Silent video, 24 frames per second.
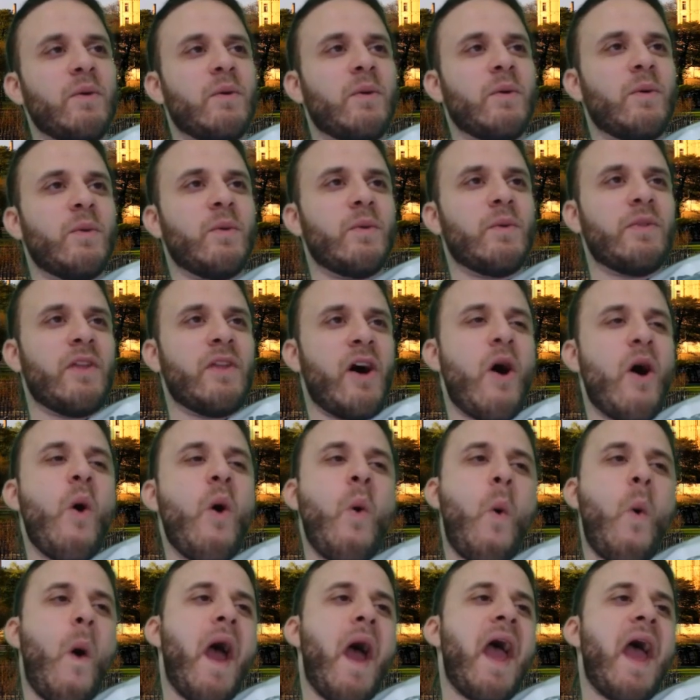No
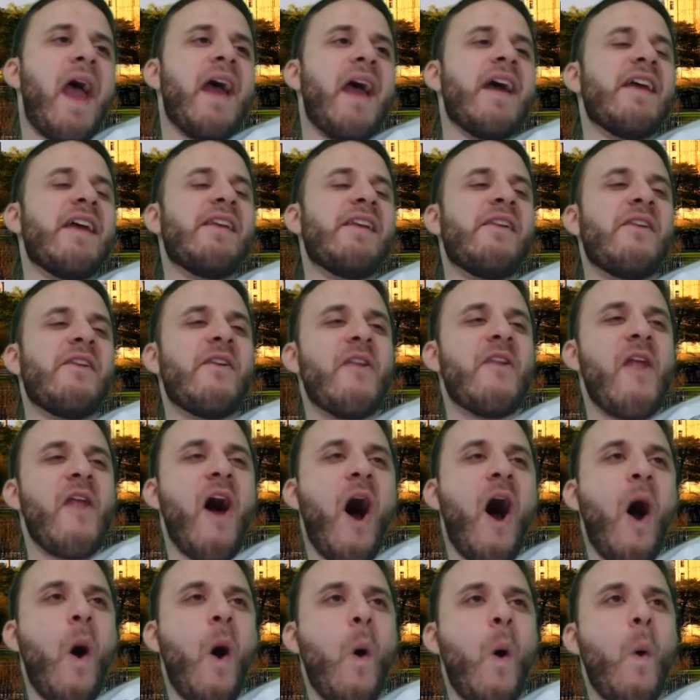way
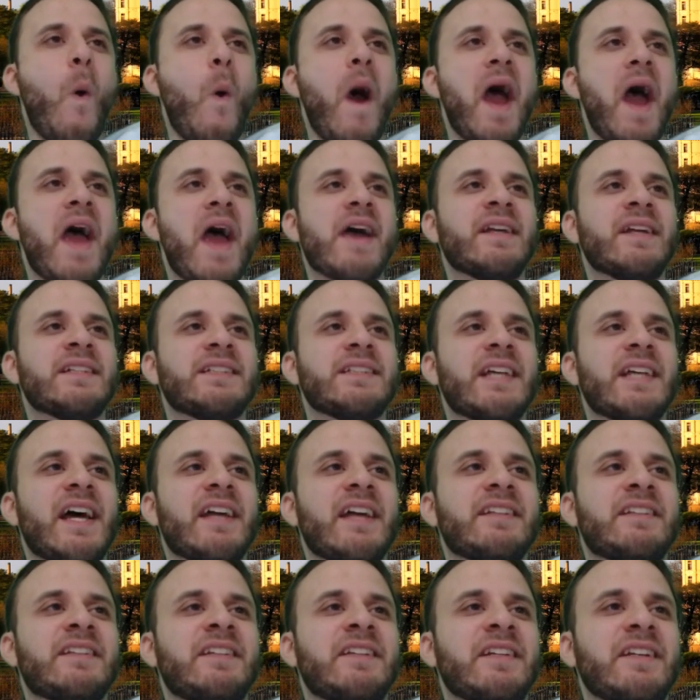
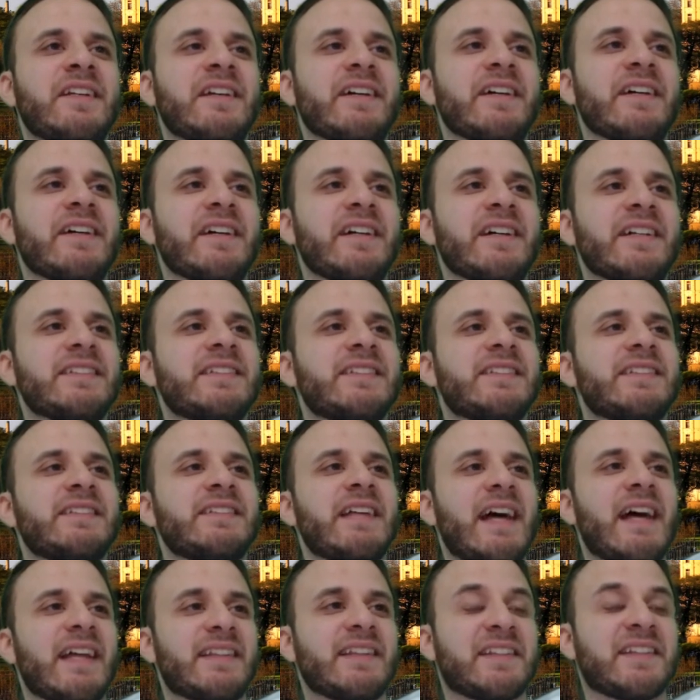that he is
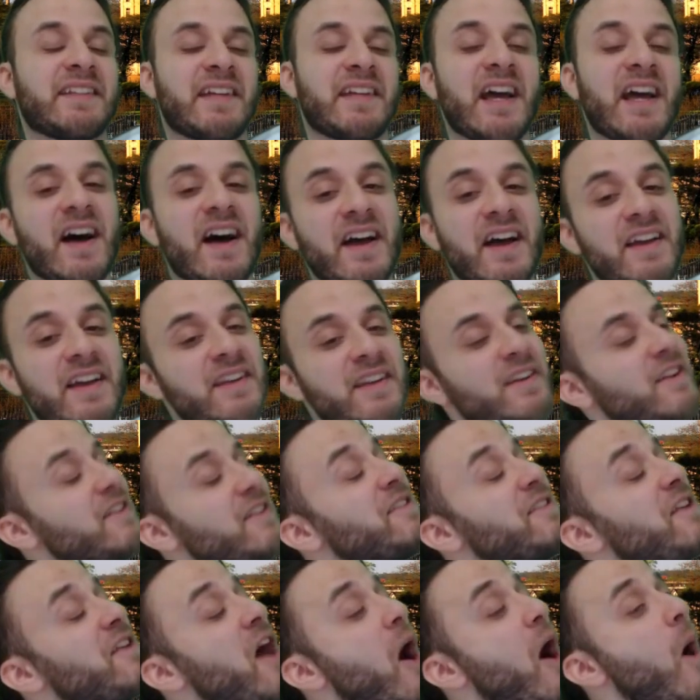that guy.
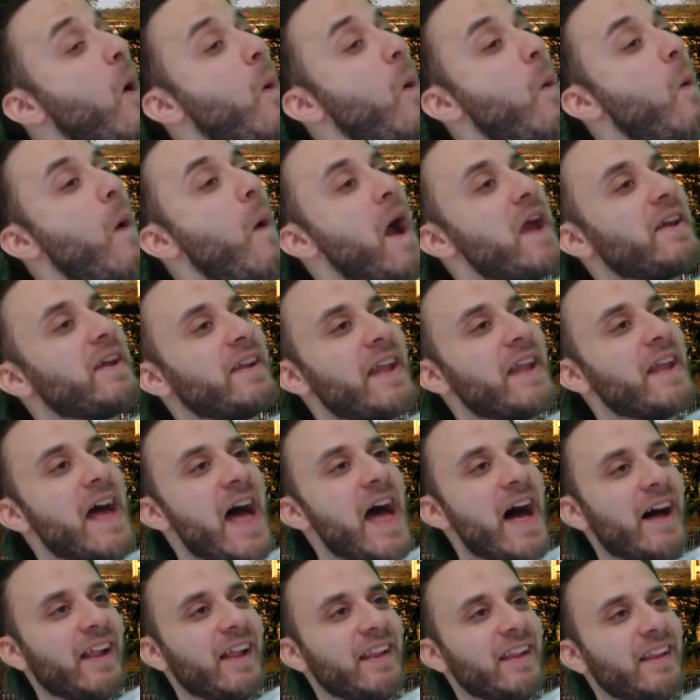No way
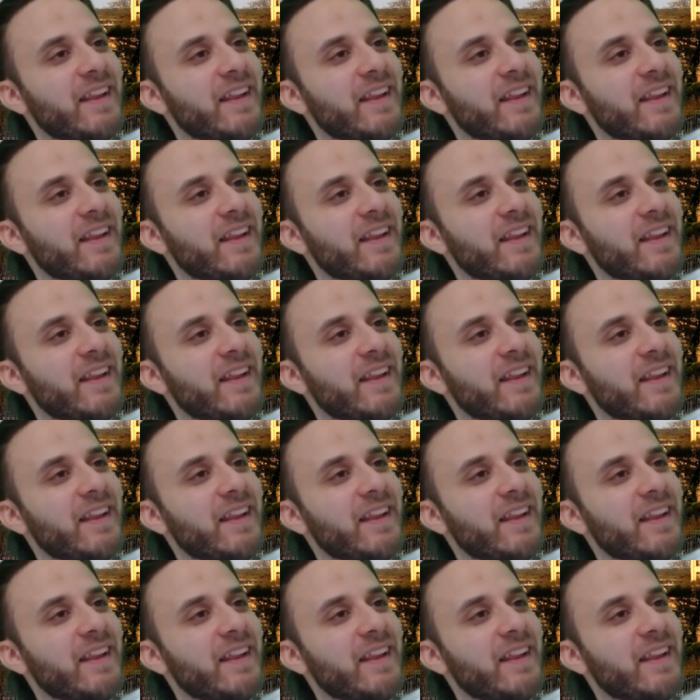now.